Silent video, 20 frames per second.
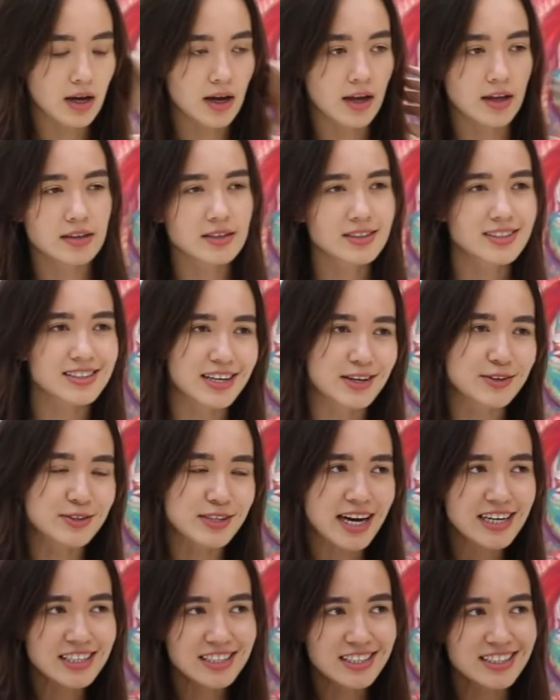And it was
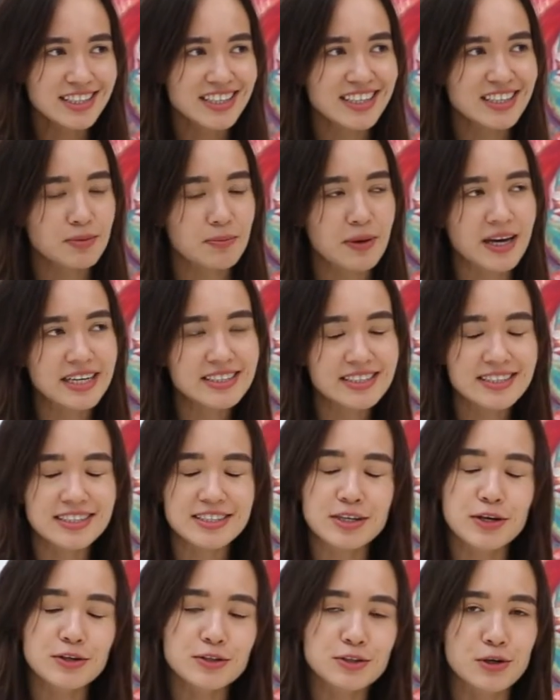actually, the painting
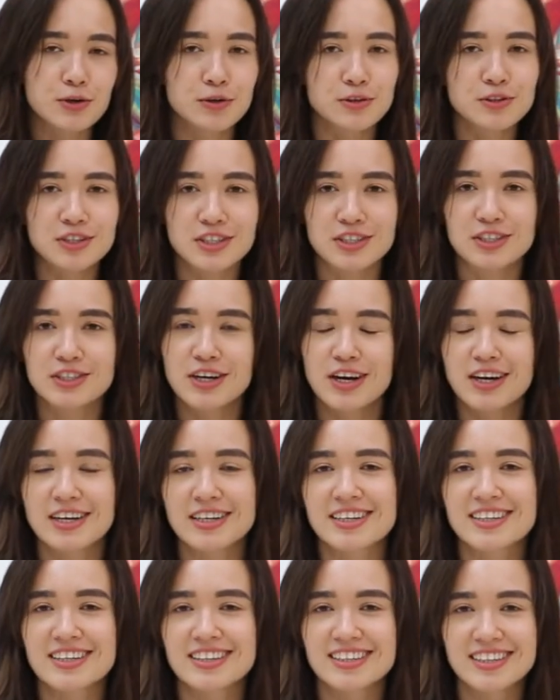is called Culture Shock.
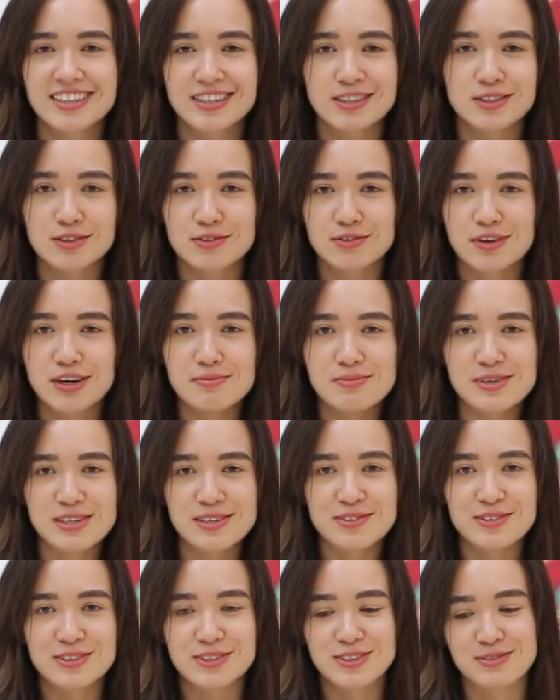So it's very
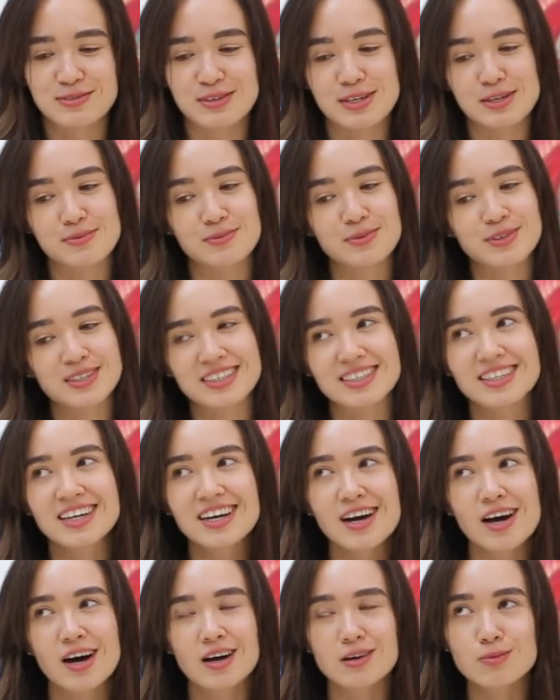meaningful to me. But
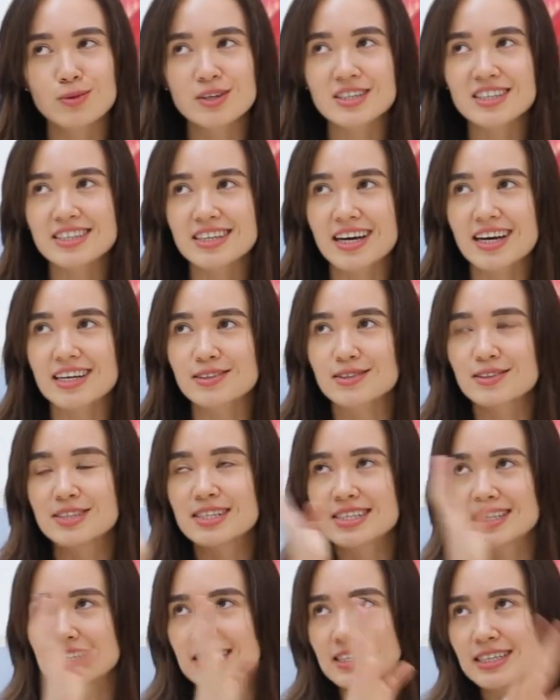on one side you'll
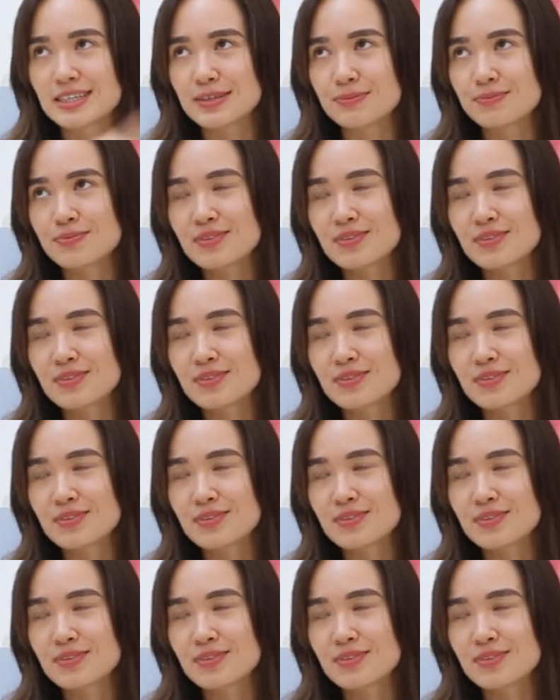see